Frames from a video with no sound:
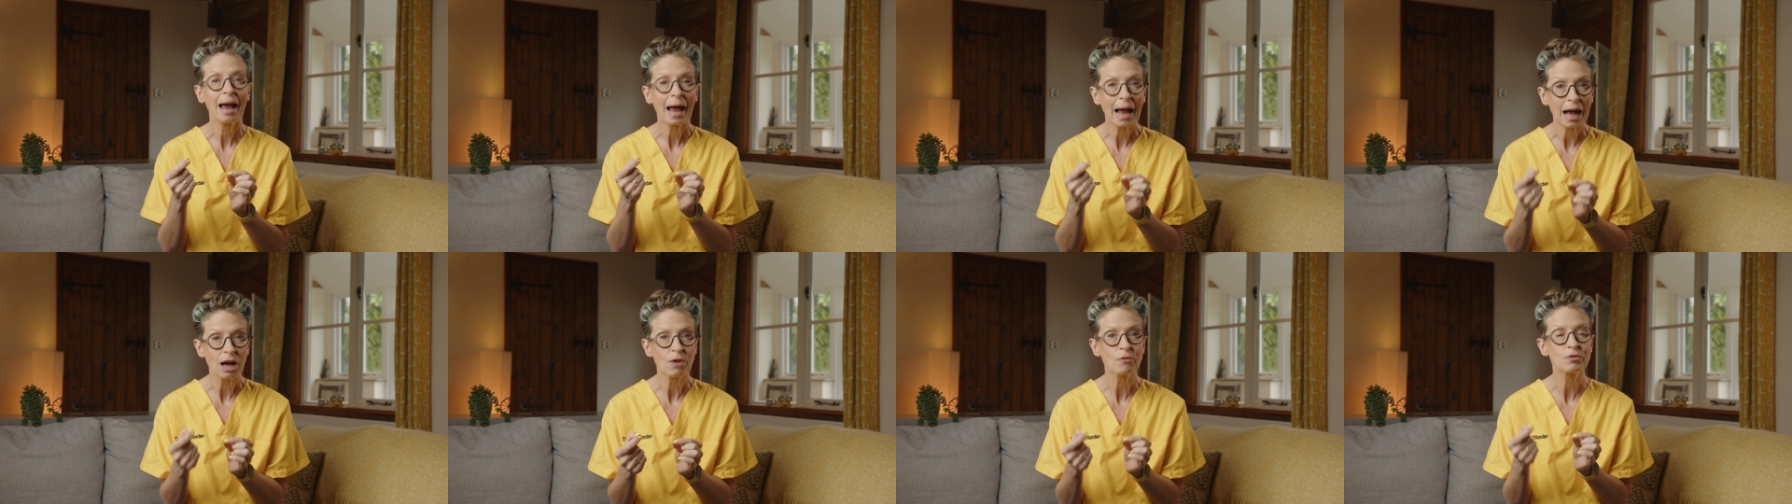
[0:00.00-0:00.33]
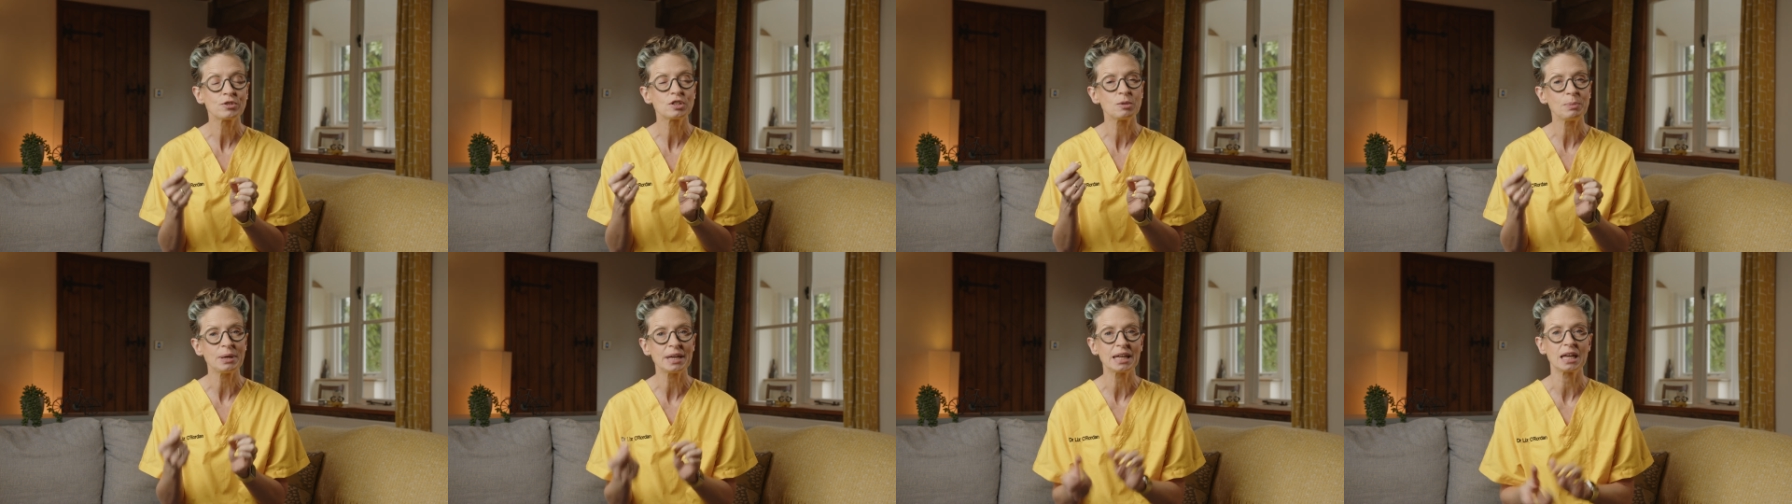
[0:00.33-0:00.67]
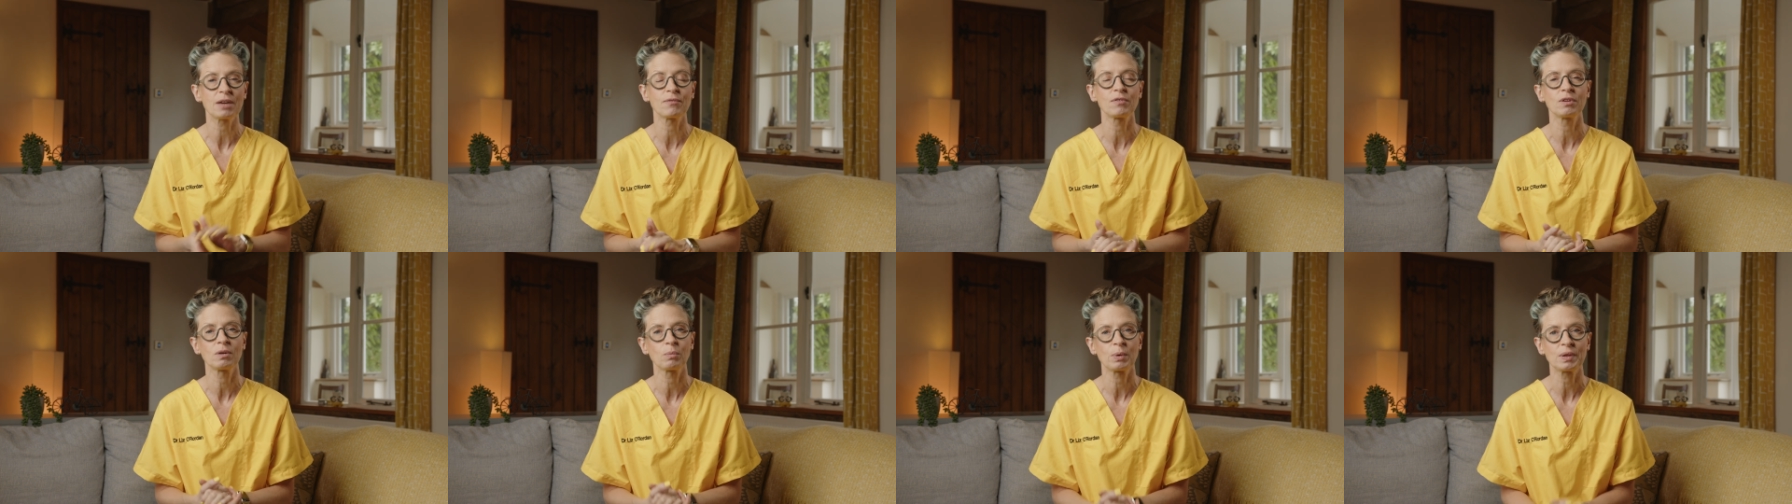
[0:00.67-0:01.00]
have to be
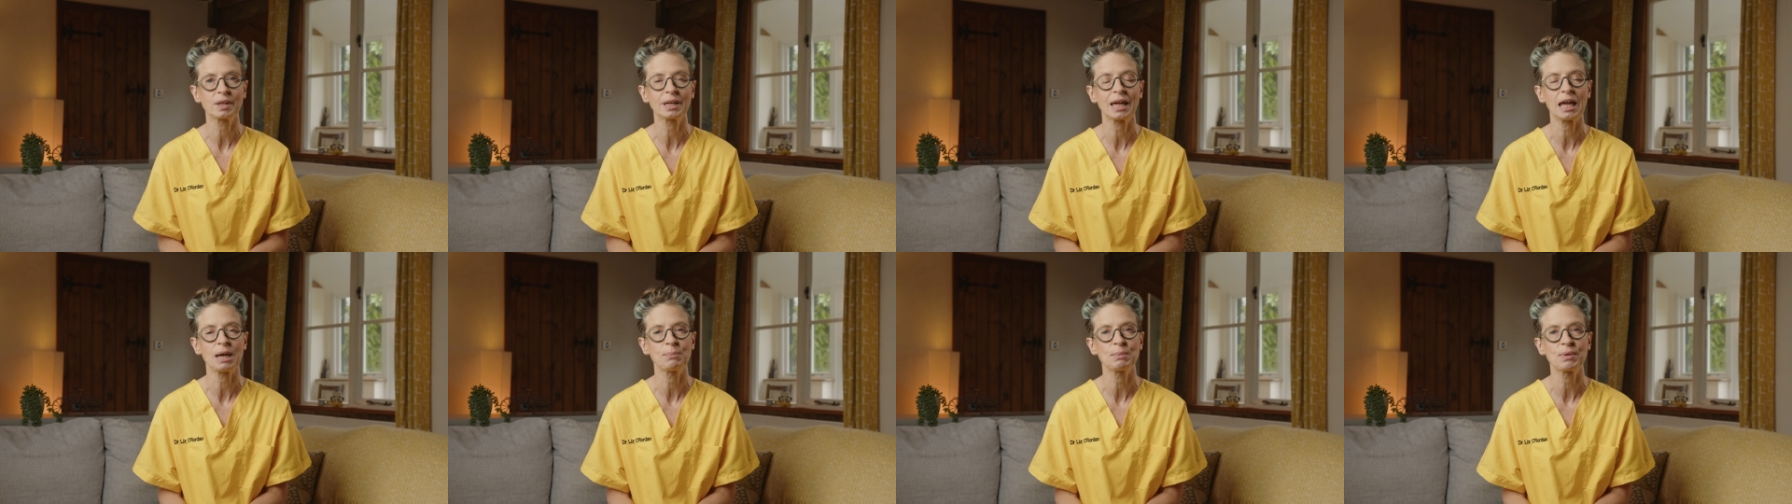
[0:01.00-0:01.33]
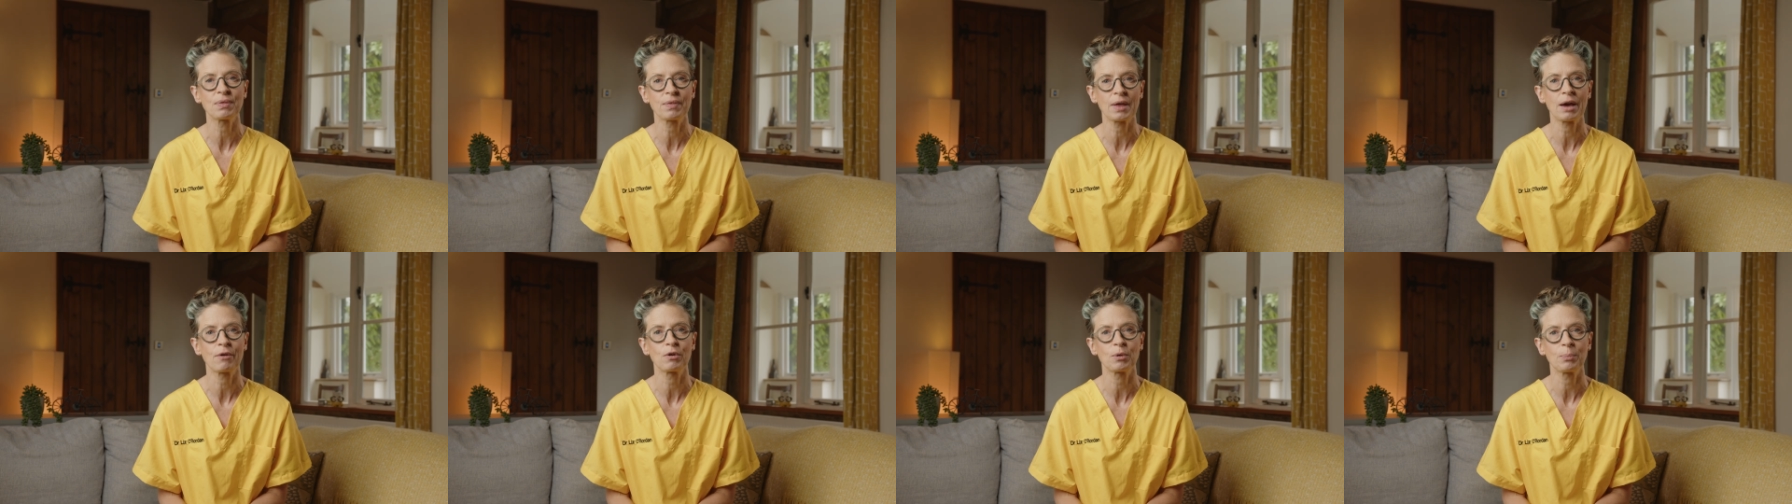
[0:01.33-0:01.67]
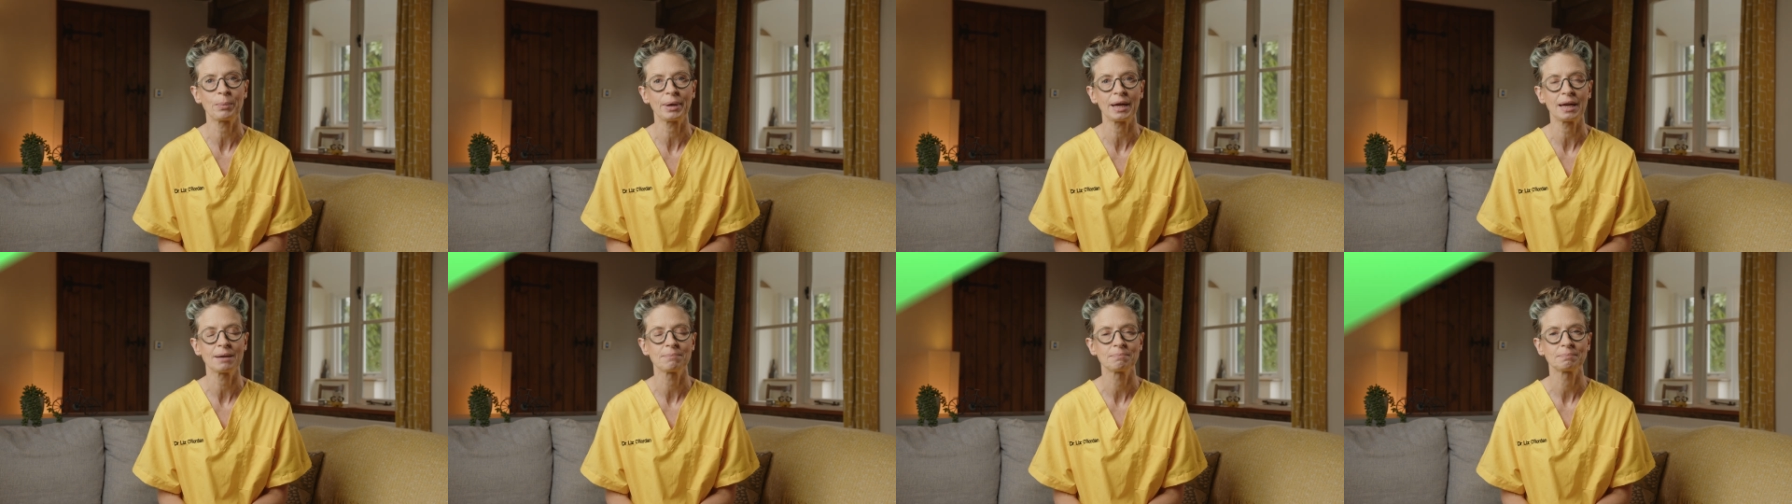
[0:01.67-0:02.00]
given with
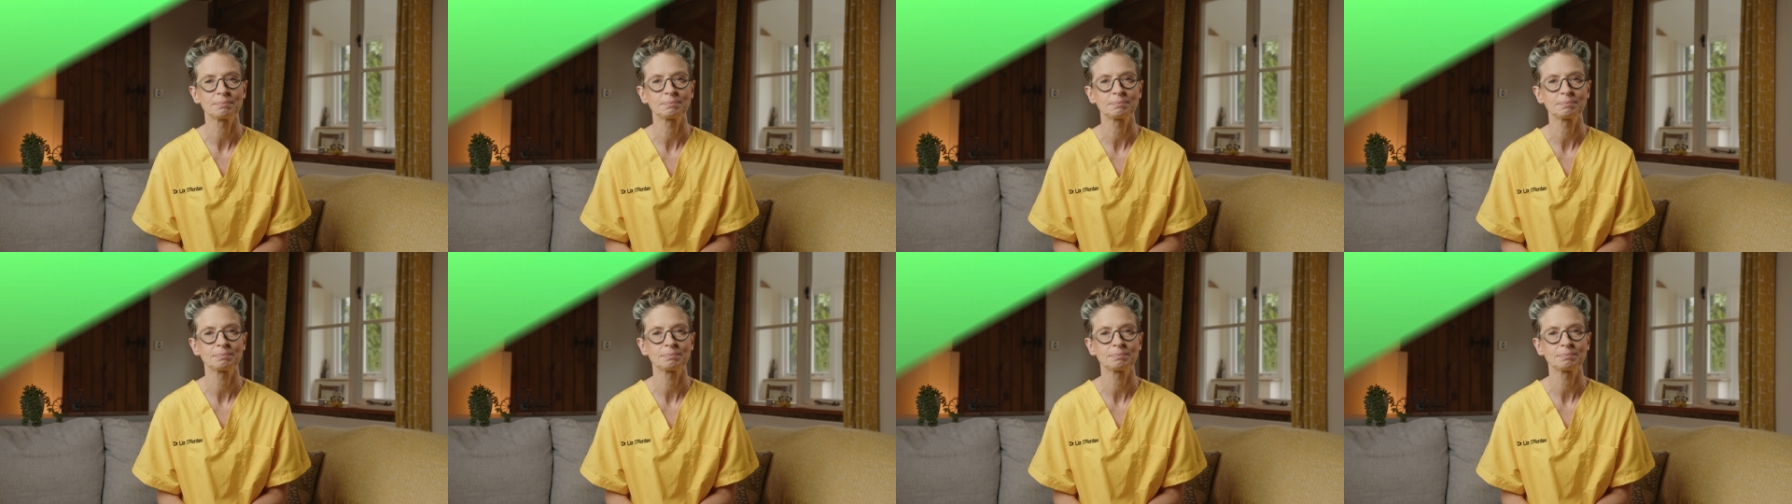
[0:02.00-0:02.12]
chemotherapy.